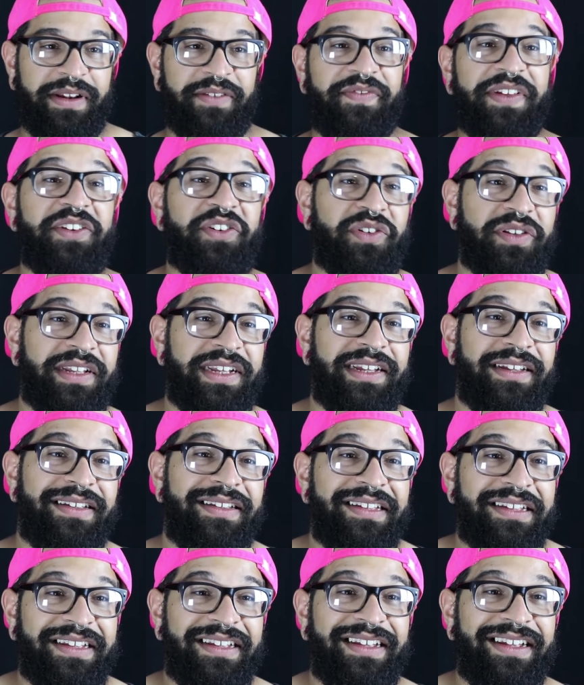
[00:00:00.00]
and eventually,
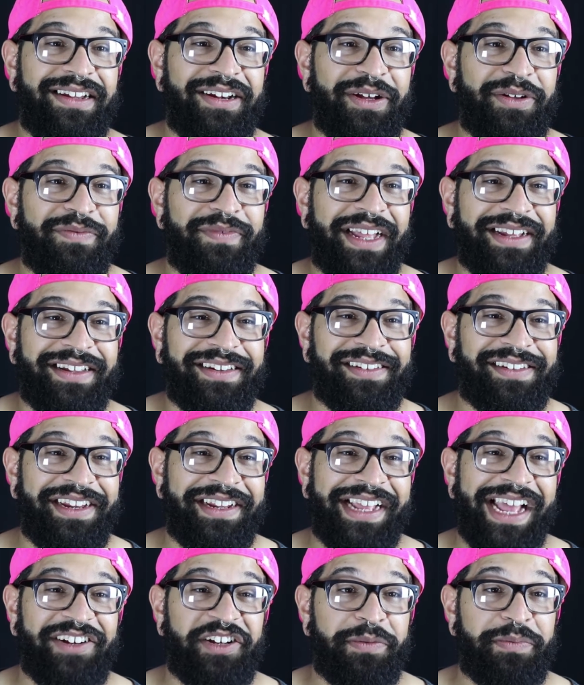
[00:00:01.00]
you know, that was
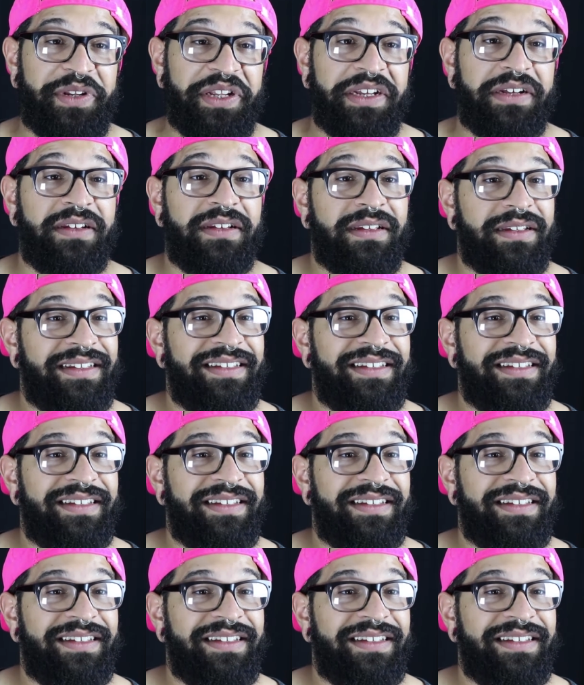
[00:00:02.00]
going to catch up to you.